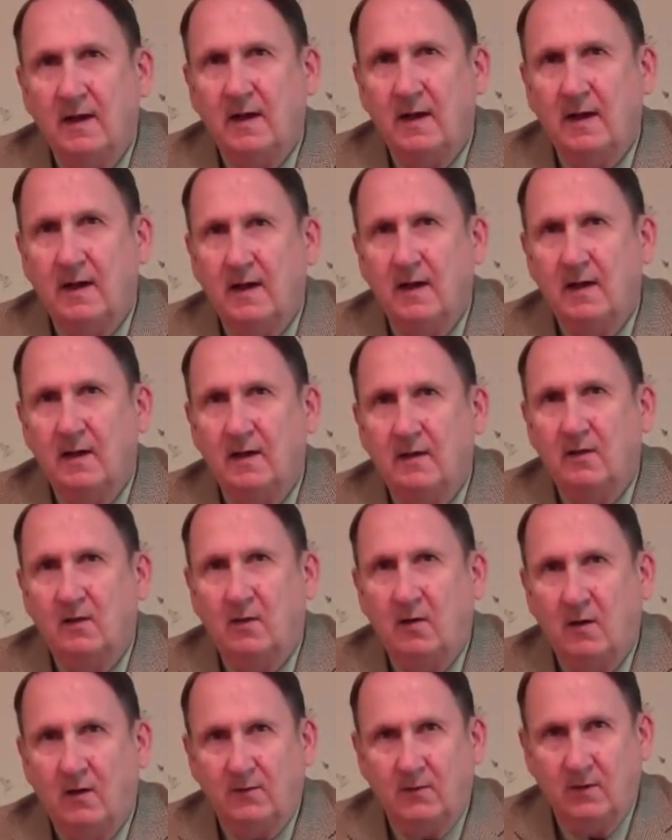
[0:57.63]
And
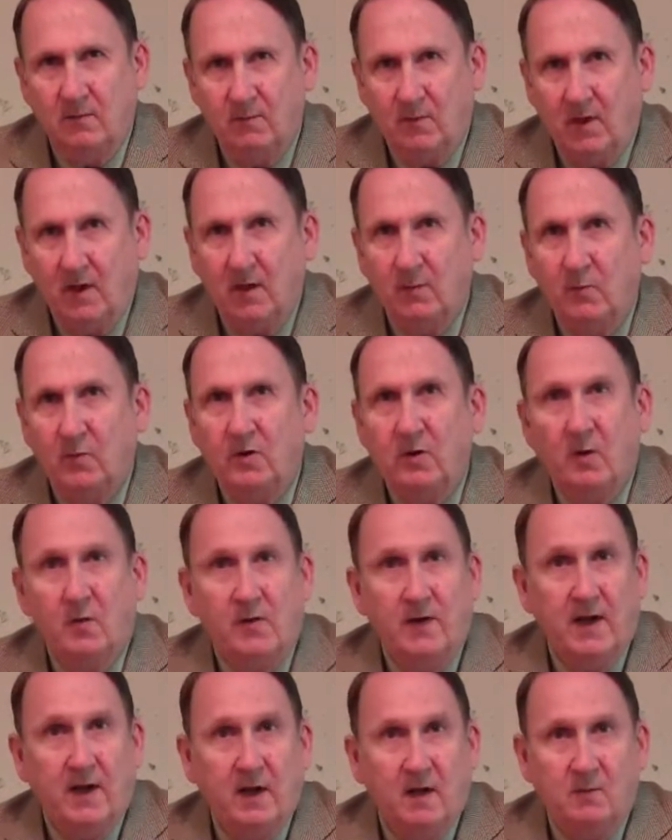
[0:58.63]
often Bob would go
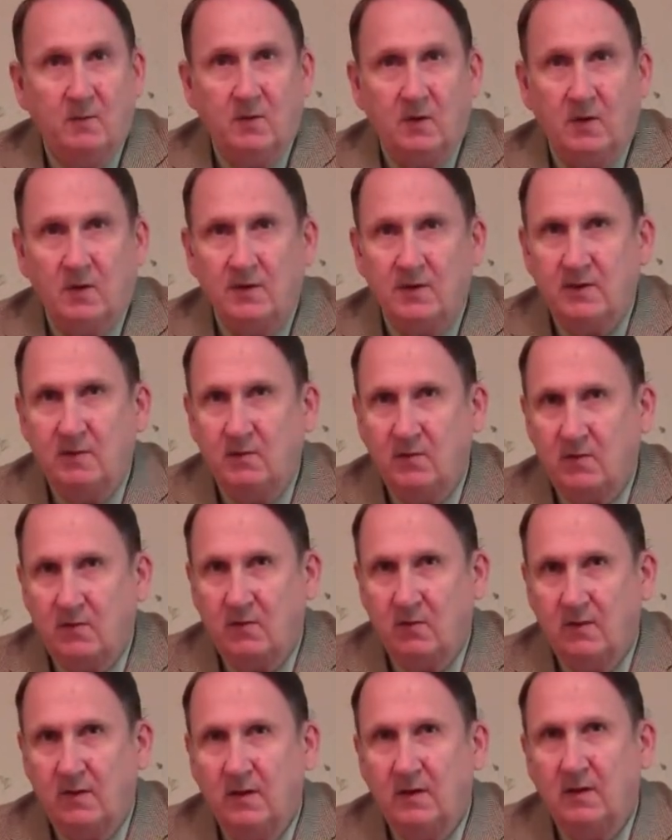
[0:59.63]
down because he was
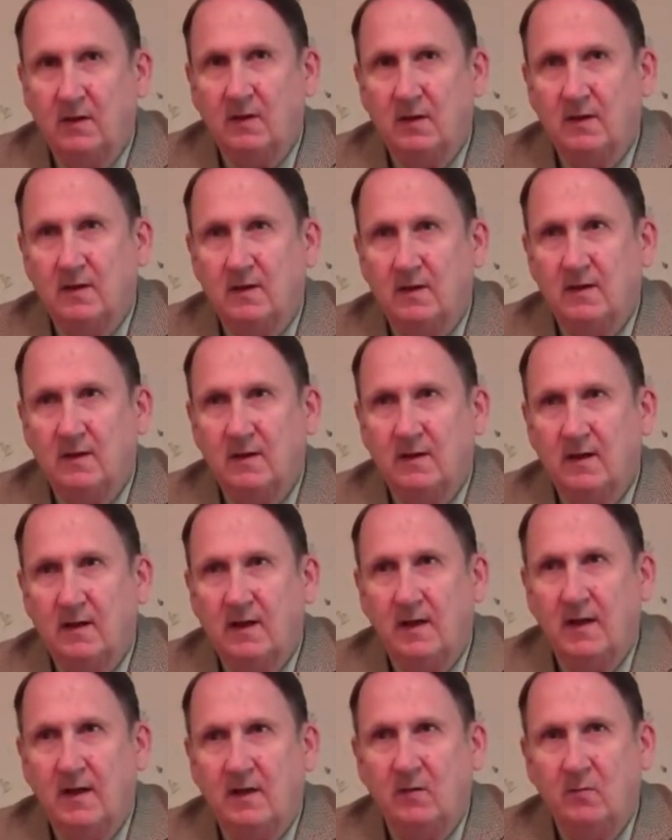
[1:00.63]
so ill,
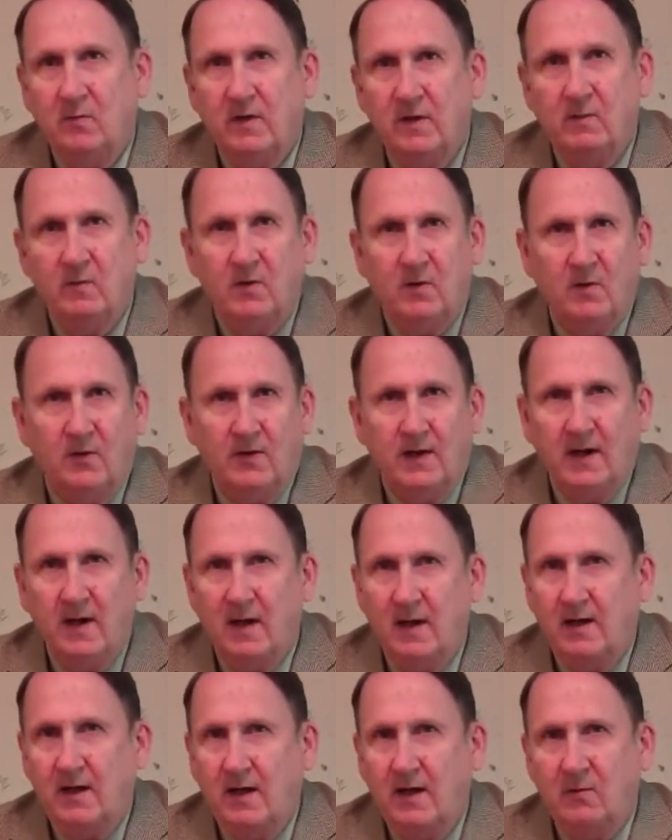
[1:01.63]
and when he would go
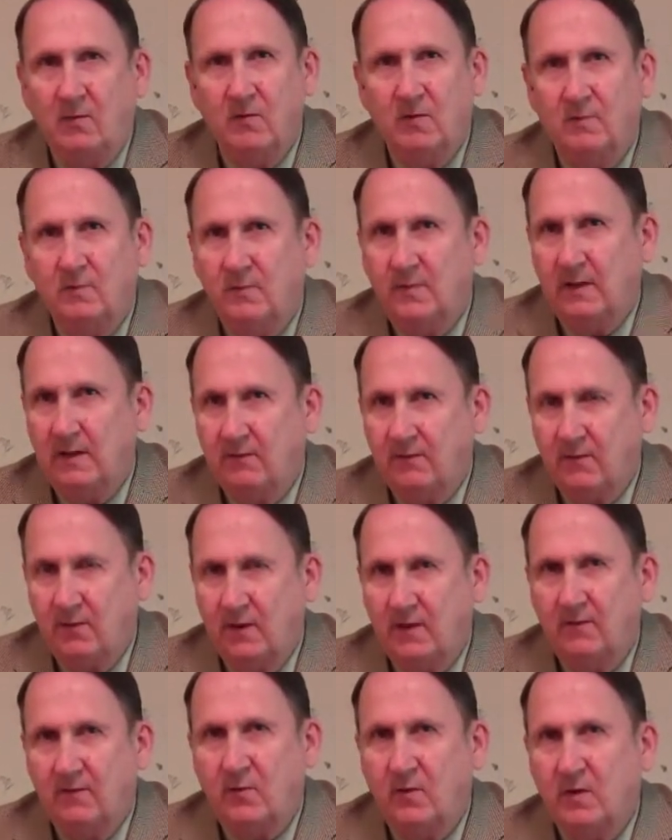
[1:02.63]
down, I would be
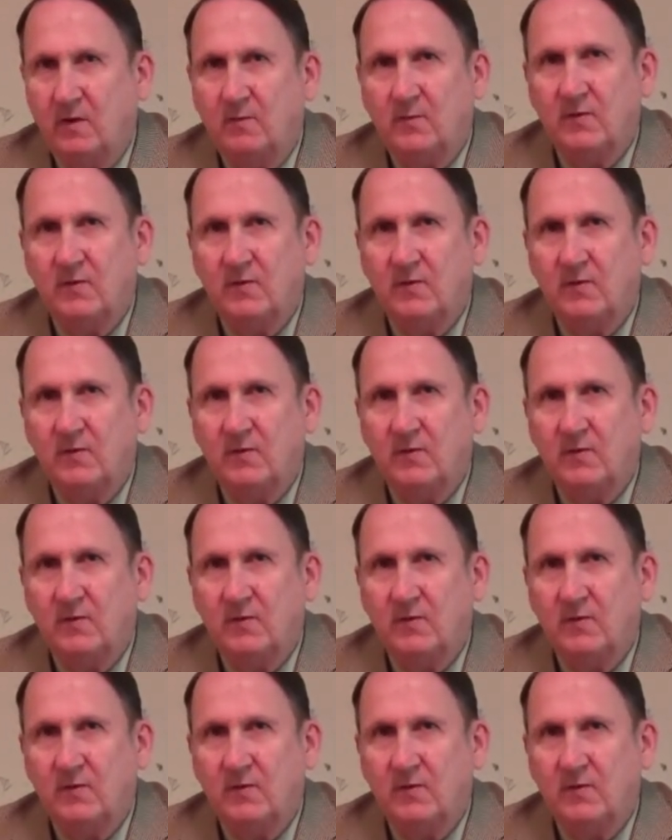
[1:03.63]
afraid for him,